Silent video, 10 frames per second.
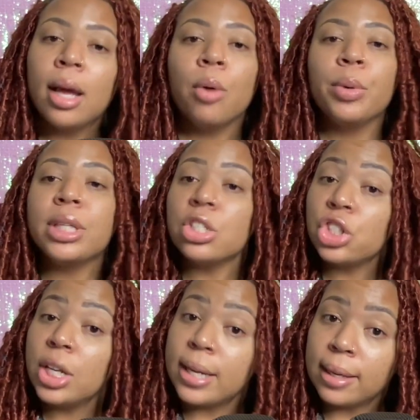with his
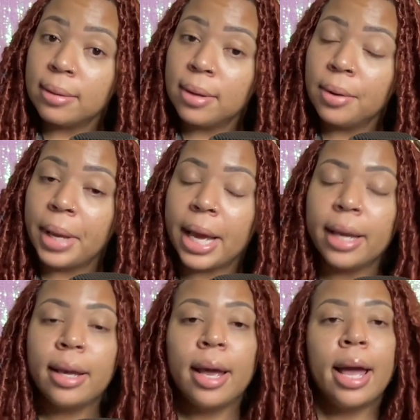cheating,
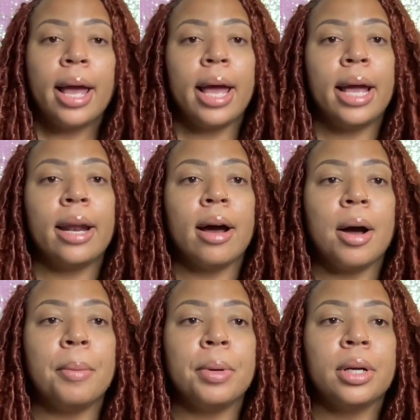okay?
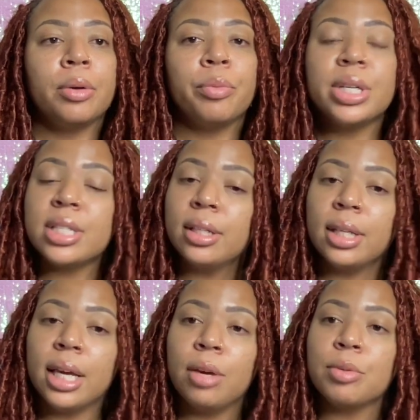And
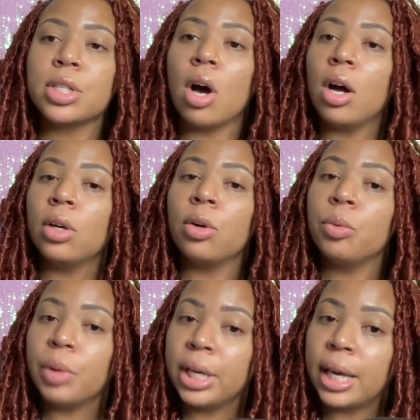recently he was caught on a
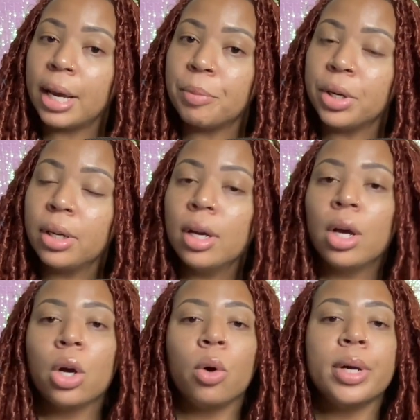Ring camera
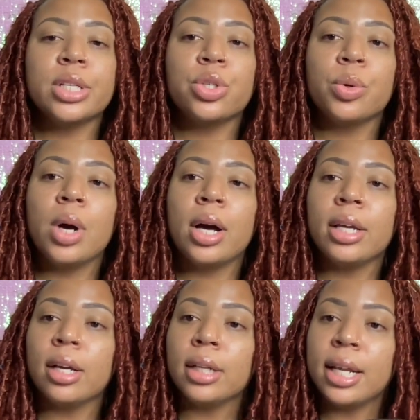going to a
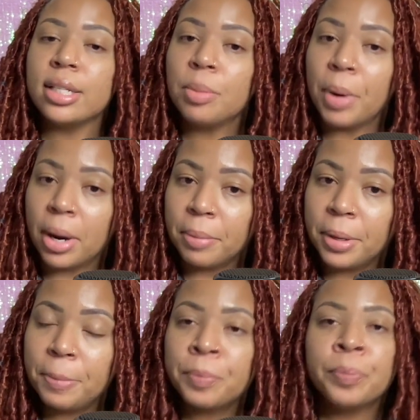young lady's
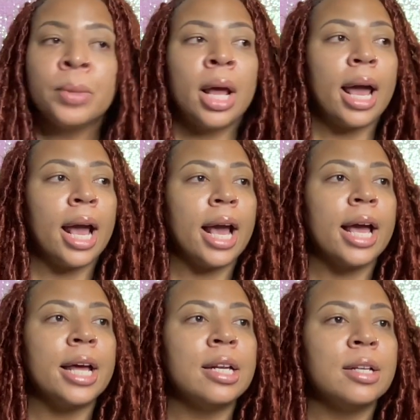apartment.
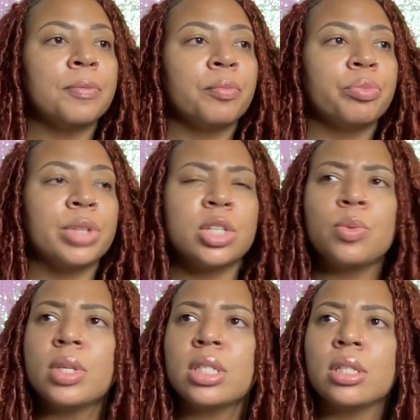And this
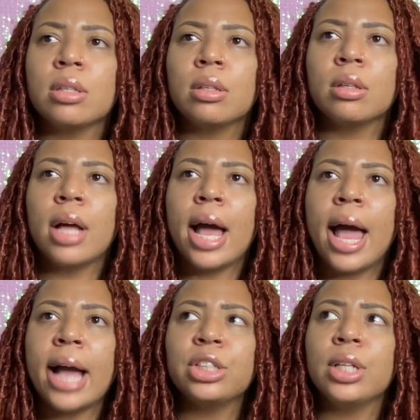was
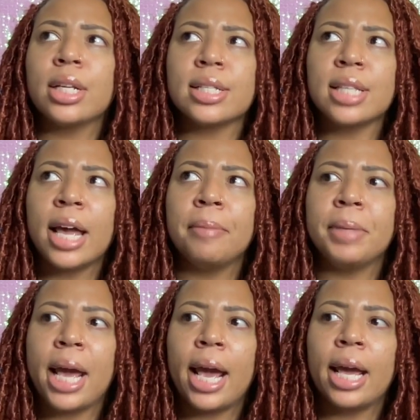actually the same
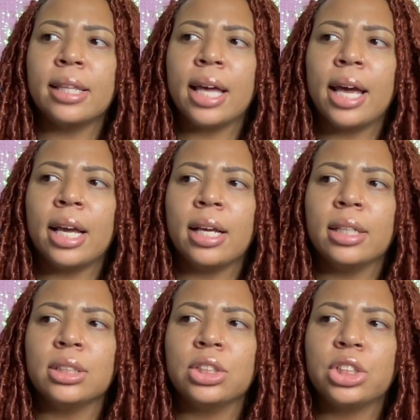day that
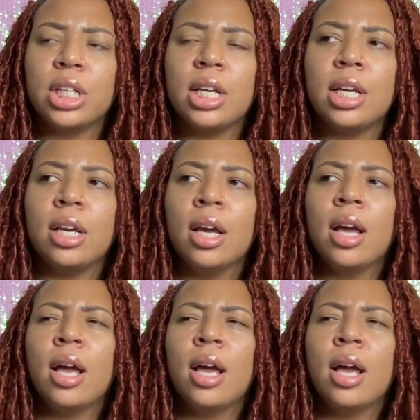she